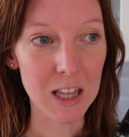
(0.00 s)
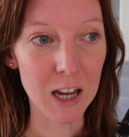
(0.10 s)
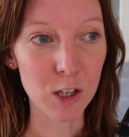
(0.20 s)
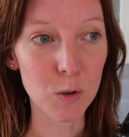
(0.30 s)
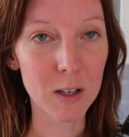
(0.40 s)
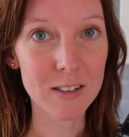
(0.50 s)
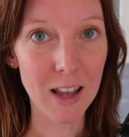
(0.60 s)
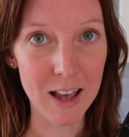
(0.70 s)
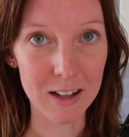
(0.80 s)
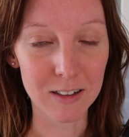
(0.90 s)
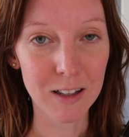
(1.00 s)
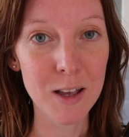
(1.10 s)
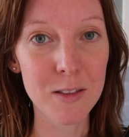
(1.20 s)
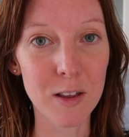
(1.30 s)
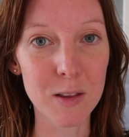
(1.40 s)
that you can tell
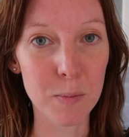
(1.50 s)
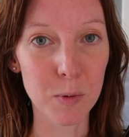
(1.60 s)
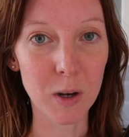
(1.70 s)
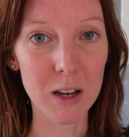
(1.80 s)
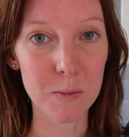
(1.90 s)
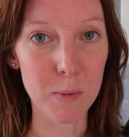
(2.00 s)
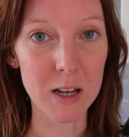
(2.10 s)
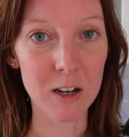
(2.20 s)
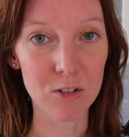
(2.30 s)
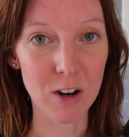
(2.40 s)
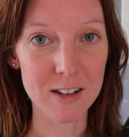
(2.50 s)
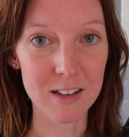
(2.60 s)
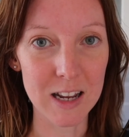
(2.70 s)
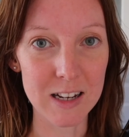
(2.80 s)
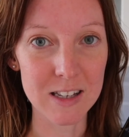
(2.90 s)
that the book has been
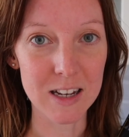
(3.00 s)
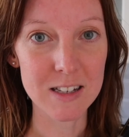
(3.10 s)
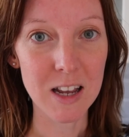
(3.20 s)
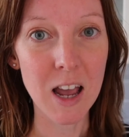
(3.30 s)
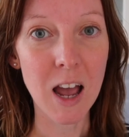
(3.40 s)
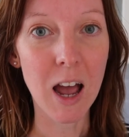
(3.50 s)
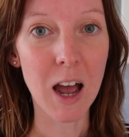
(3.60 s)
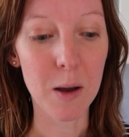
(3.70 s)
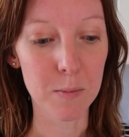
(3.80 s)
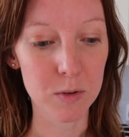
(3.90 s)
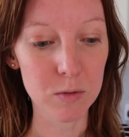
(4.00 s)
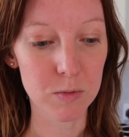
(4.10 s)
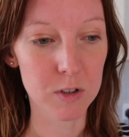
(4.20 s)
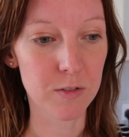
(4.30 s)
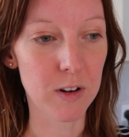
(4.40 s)
translated.
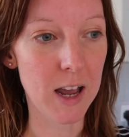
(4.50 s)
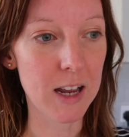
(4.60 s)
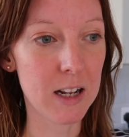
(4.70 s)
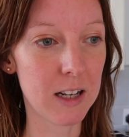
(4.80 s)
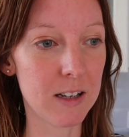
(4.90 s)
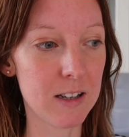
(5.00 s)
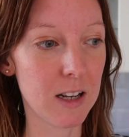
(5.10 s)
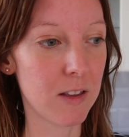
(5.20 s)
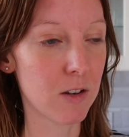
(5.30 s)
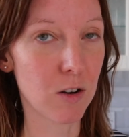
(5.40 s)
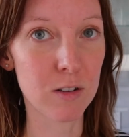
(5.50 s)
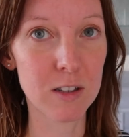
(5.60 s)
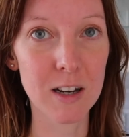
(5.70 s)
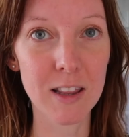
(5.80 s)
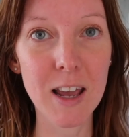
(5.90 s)
There's a fly landing in the dog's
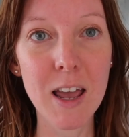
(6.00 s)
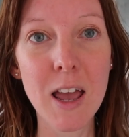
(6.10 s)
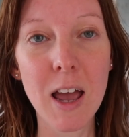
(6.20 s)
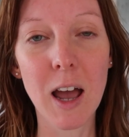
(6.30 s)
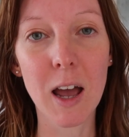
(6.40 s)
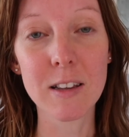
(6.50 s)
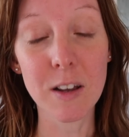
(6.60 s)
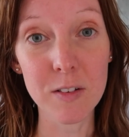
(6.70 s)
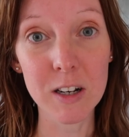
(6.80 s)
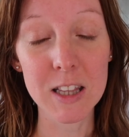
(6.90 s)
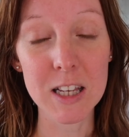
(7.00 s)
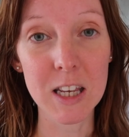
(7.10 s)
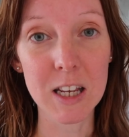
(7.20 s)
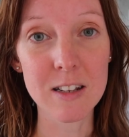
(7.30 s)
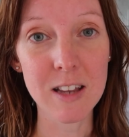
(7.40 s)
dinner there. Definitely
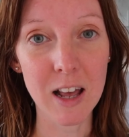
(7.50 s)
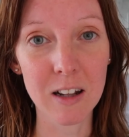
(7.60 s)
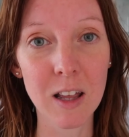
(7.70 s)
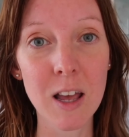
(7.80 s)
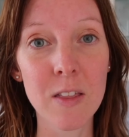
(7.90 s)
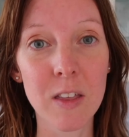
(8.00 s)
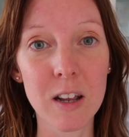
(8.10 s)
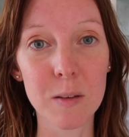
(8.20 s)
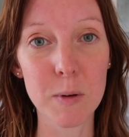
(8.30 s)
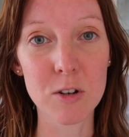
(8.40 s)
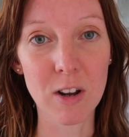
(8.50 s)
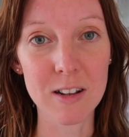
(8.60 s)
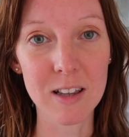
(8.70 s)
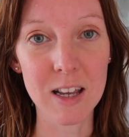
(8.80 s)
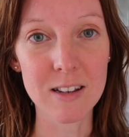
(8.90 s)
think you can tell that it has been
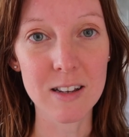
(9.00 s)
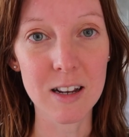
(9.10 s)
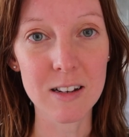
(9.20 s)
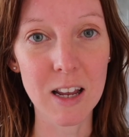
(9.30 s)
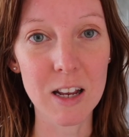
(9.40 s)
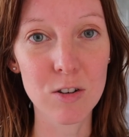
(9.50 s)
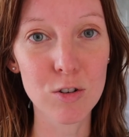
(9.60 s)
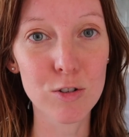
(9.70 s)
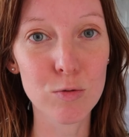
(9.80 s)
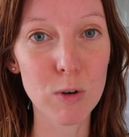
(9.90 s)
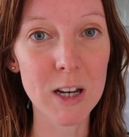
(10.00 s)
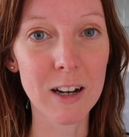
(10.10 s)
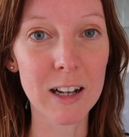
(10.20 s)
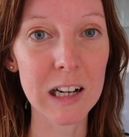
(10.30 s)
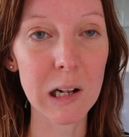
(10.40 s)
translated. It does
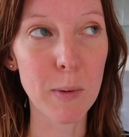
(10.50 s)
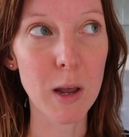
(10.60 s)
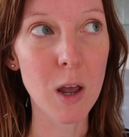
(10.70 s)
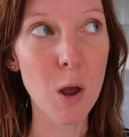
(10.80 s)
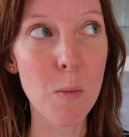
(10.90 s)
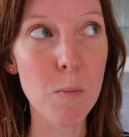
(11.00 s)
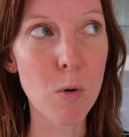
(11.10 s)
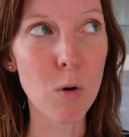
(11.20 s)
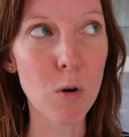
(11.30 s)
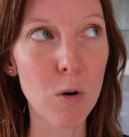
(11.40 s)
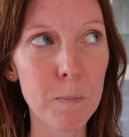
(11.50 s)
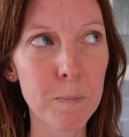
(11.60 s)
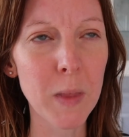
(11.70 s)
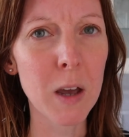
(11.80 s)
read a little bit more